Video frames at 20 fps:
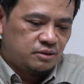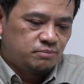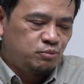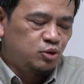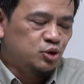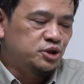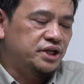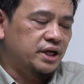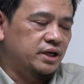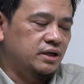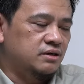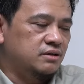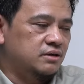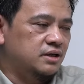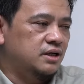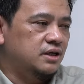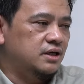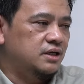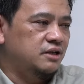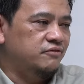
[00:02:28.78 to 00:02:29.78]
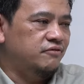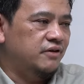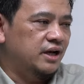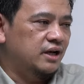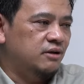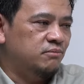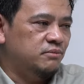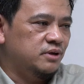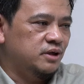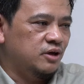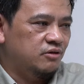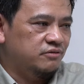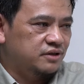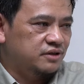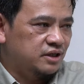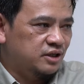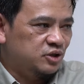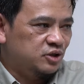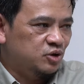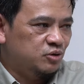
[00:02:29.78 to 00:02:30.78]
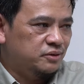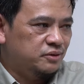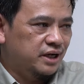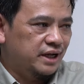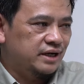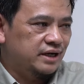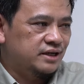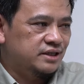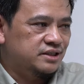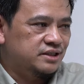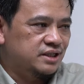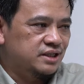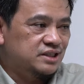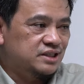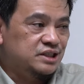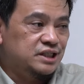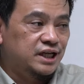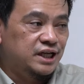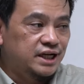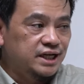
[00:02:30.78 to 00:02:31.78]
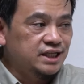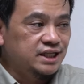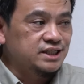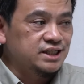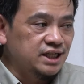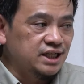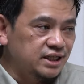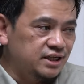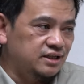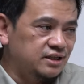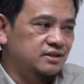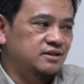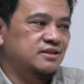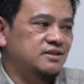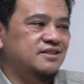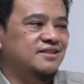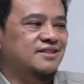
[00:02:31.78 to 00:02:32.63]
pushing the development of the renewable energy seriously?